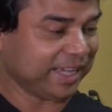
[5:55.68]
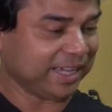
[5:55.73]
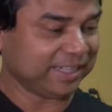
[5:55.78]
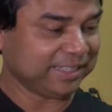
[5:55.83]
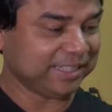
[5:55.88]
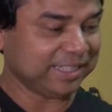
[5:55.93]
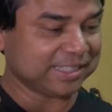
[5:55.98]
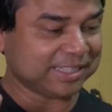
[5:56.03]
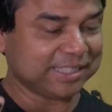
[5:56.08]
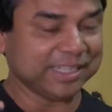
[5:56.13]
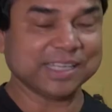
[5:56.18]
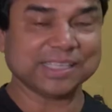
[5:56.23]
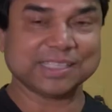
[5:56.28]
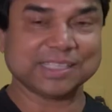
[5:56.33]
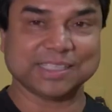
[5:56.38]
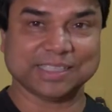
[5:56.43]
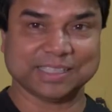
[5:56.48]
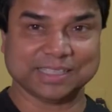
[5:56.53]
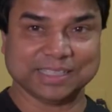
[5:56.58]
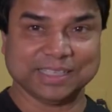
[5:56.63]
these
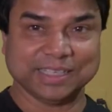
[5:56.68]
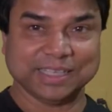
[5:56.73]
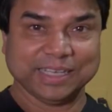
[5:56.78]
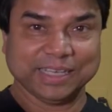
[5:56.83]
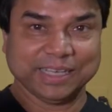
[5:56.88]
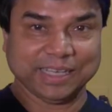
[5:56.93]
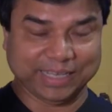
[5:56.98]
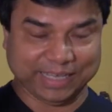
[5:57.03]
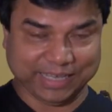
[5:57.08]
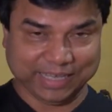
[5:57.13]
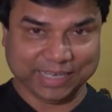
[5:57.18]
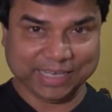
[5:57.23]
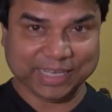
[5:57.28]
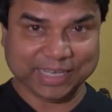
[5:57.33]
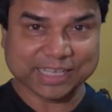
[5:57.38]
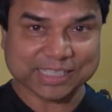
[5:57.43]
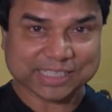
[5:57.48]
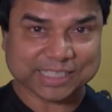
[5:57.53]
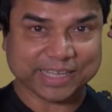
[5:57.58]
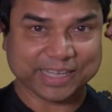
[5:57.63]
things in
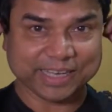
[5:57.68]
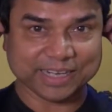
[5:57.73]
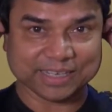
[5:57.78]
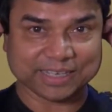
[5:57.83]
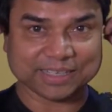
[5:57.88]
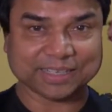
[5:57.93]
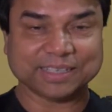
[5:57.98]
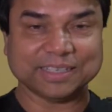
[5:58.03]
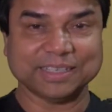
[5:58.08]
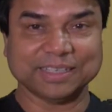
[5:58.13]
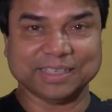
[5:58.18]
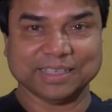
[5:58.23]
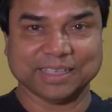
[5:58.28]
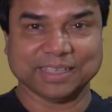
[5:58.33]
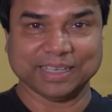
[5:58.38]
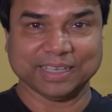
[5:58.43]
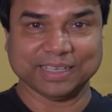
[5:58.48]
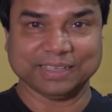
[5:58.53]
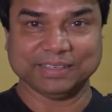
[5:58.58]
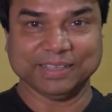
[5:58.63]
his ear
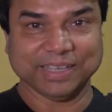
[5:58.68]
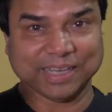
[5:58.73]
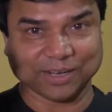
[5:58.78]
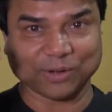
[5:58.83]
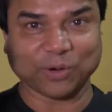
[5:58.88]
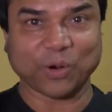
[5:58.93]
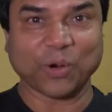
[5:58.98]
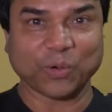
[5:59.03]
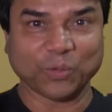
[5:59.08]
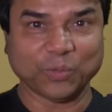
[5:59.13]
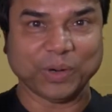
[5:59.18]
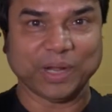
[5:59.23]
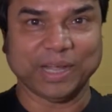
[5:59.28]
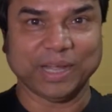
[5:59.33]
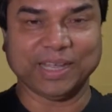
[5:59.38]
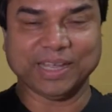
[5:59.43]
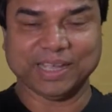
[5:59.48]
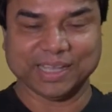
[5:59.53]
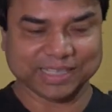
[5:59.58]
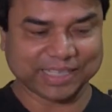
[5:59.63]
in a wrong
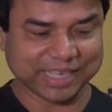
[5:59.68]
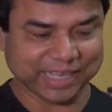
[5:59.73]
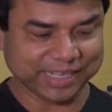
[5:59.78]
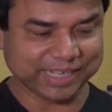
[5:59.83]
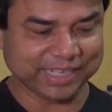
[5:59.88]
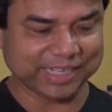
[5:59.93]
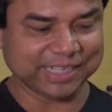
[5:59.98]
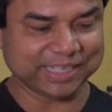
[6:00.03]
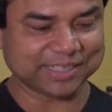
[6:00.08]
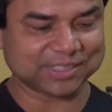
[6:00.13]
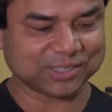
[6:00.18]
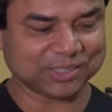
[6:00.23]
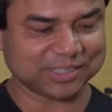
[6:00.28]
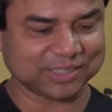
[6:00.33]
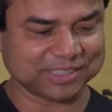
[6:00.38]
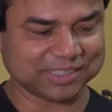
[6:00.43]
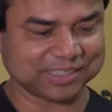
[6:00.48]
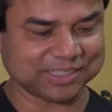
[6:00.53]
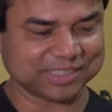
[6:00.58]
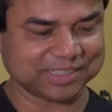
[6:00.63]
way. Then he
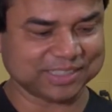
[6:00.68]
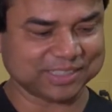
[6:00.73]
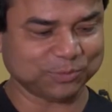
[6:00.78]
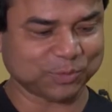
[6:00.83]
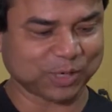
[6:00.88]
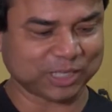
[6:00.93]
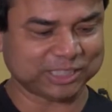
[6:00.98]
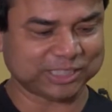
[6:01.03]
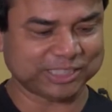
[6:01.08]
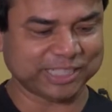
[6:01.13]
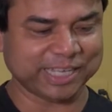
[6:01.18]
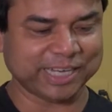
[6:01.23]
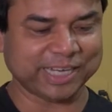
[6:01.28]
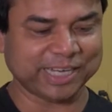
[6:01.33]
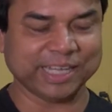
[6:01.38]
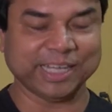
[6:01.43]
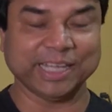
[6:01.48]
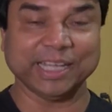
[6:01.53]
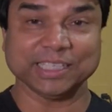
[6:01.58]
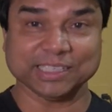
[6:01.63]
was
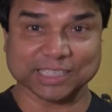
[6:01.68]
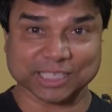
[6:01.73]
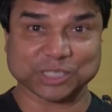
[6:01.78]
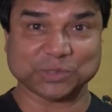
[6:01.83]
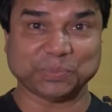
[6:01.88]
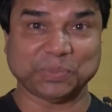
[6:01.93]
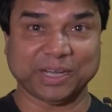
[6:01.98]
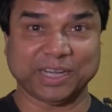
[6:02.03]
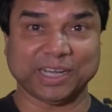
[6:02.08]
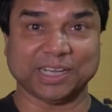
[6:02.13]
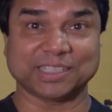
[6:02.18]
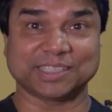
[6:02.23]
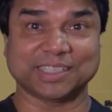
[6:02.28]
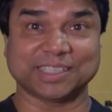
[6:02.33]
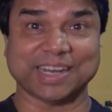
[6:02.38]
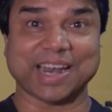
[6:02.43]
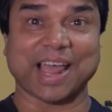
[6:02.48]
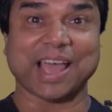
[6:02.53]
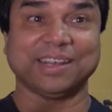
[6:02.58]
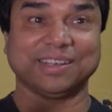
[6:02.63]
sharing his experience.
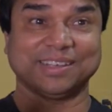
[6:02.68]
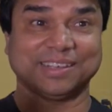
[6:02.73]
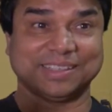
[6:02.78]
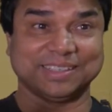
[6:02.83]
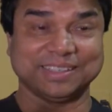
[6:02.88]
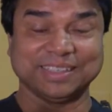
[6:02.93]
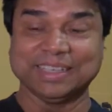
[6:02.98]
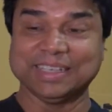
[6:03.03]
Then I learned.